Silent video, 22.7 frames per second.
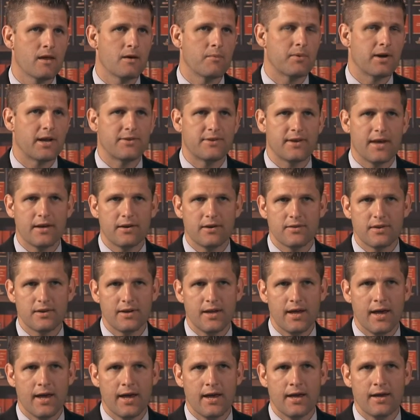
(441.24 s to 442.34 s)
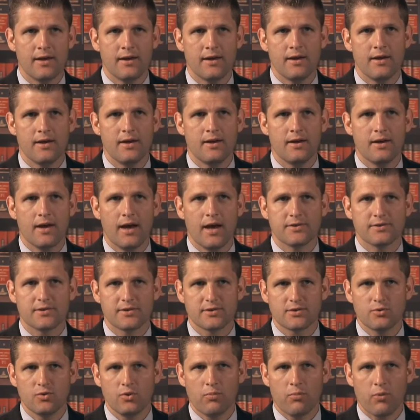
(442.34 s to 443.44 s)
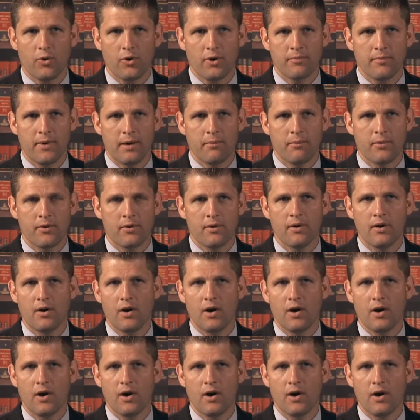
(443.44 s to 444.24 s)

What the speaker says: But at the end of the day, as a school board member,